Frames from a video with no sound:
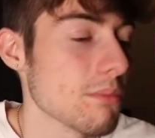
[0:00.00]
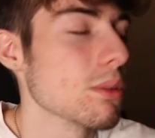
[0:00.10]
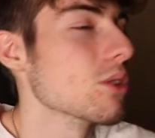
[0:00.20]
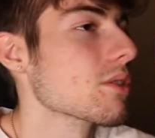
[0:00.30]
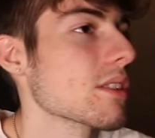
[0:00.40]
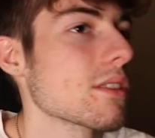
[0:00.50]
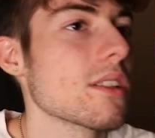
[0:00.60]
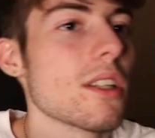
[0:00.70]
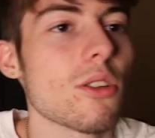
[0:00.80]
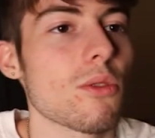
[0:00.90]
the blues
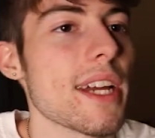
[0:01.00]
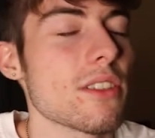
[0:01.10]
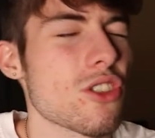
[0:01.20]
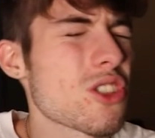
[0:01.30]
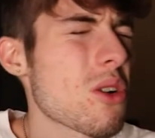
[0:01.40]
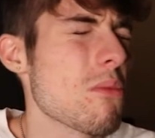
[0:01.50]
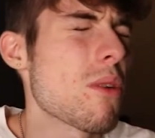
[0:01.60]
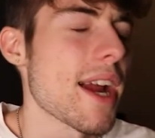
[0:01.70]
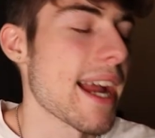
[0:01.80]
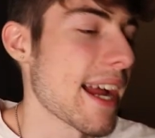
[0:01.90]
and reds are so
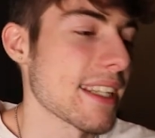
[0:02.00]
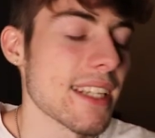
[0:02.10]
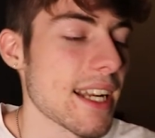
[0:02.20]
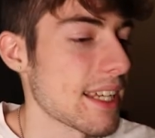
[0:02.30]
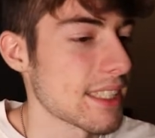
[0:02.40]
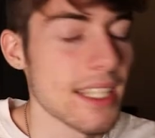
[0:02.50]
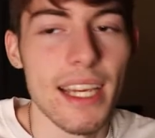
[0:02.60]
bright. I deadass get a